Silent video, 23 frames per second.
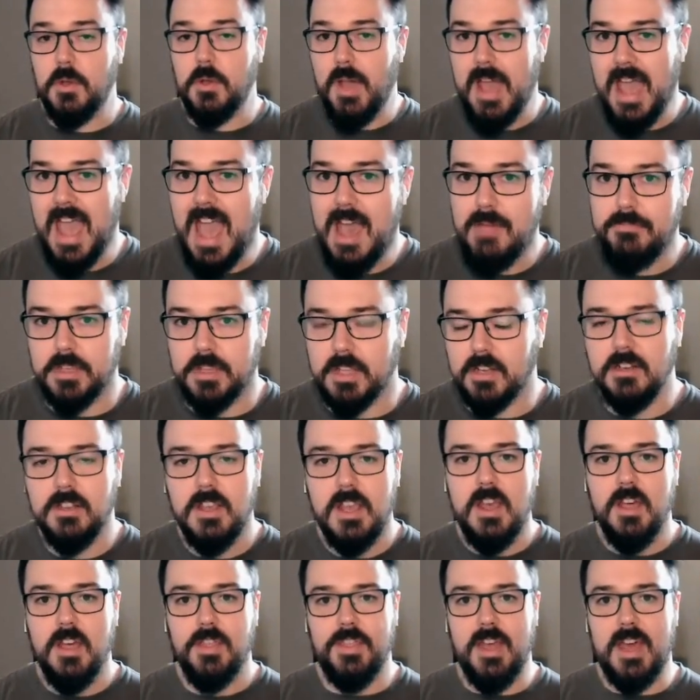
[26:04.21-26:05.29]
it just so
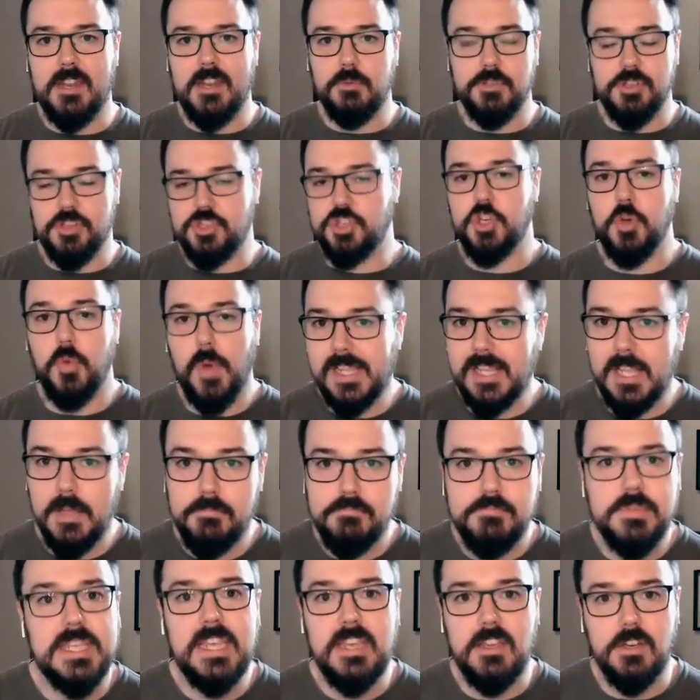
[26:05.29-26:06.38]
happened that it was
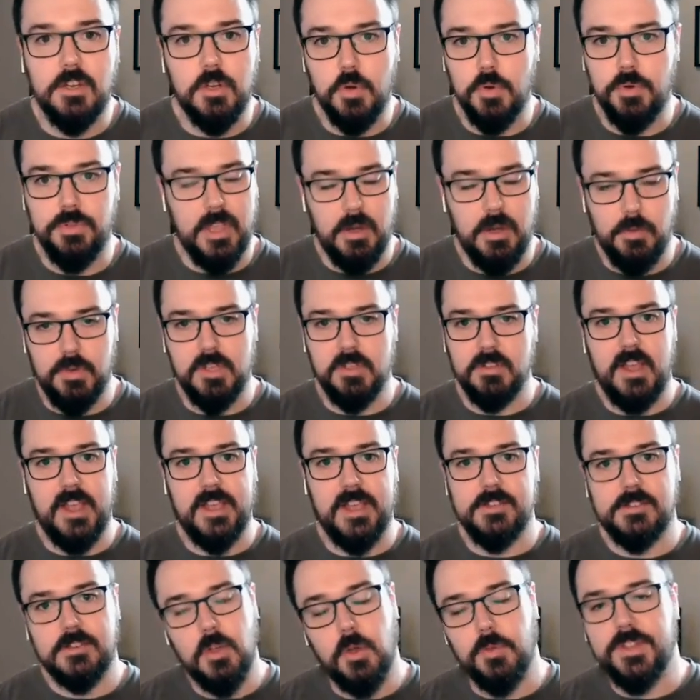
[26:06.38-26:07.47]
Joel Embiid who they
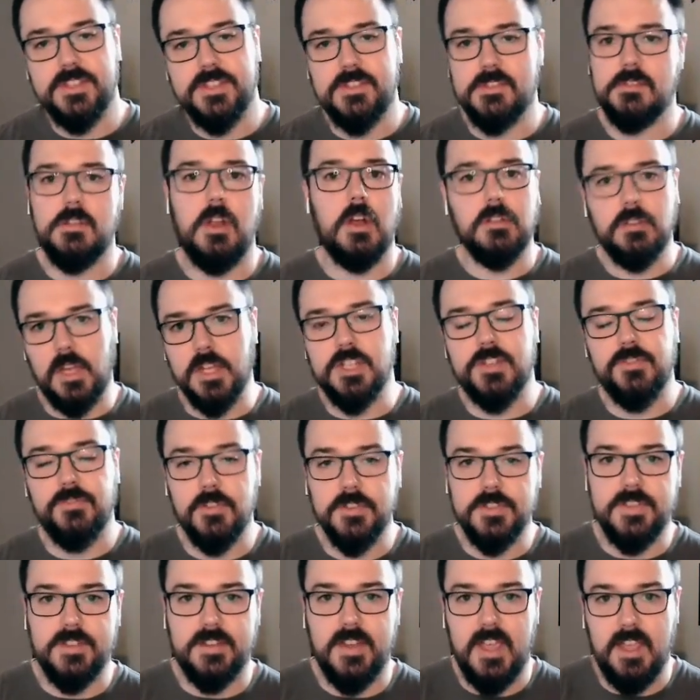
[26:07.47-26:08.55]
realized, oh, this is our lunch
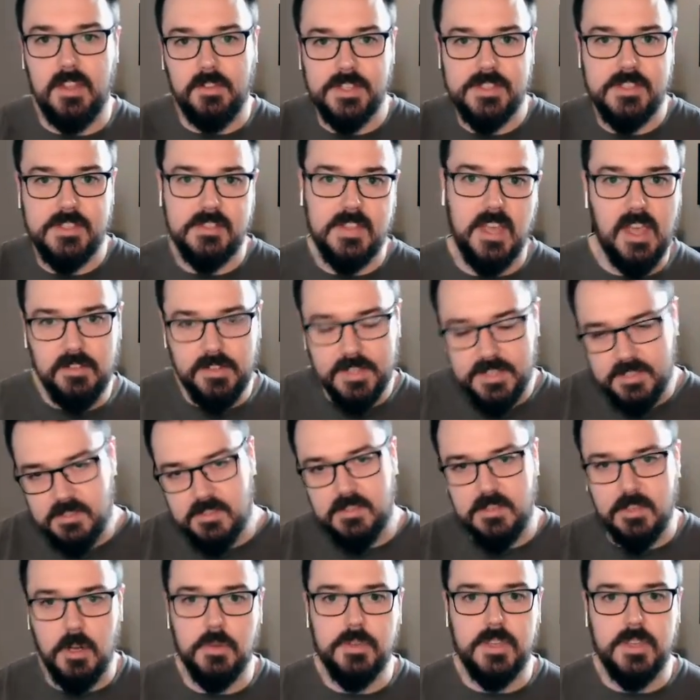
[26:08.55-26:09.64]
for today. Let's
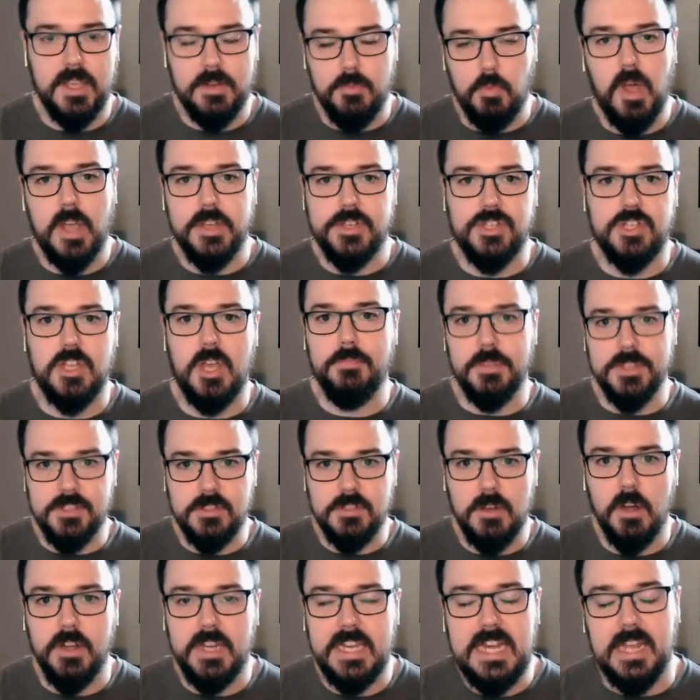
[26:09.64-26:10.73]
get washed up
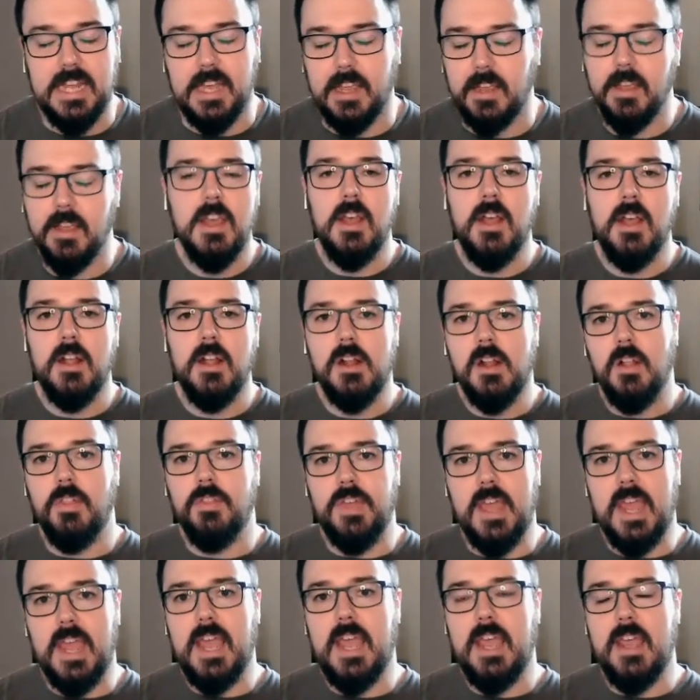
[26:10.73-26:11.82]
and start eating.
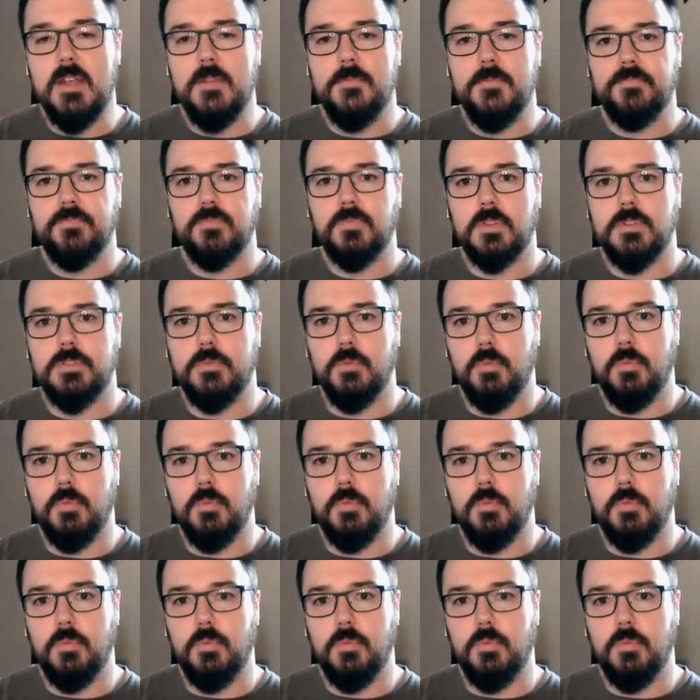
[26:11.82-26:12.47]
They